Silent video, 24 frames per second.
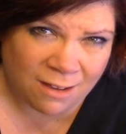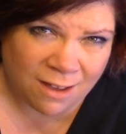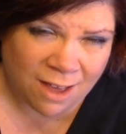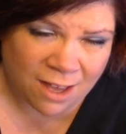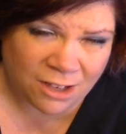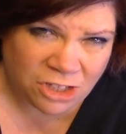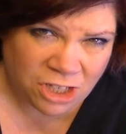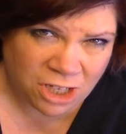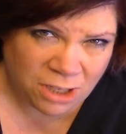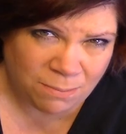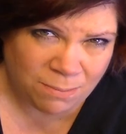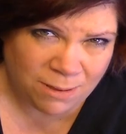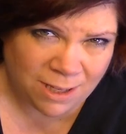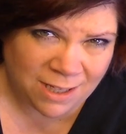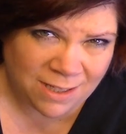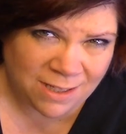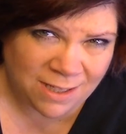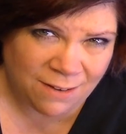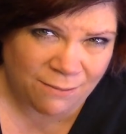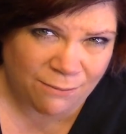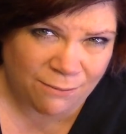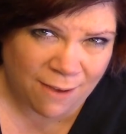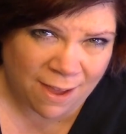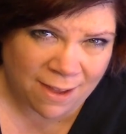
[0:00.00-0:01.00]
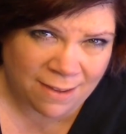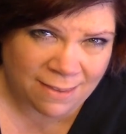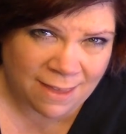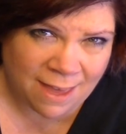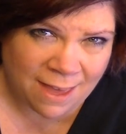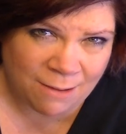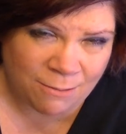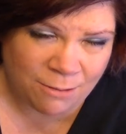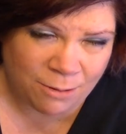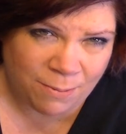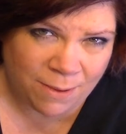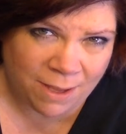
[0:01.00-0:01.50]
a cheap place to find
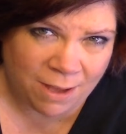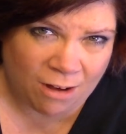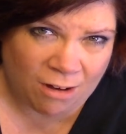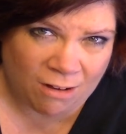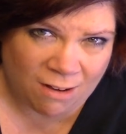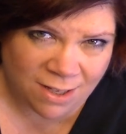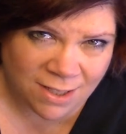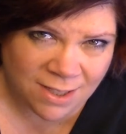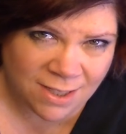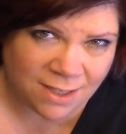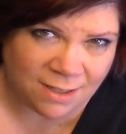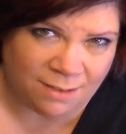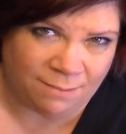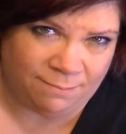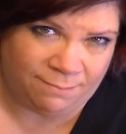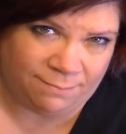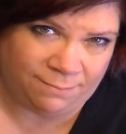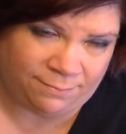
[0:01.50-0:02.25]
that would be awesome.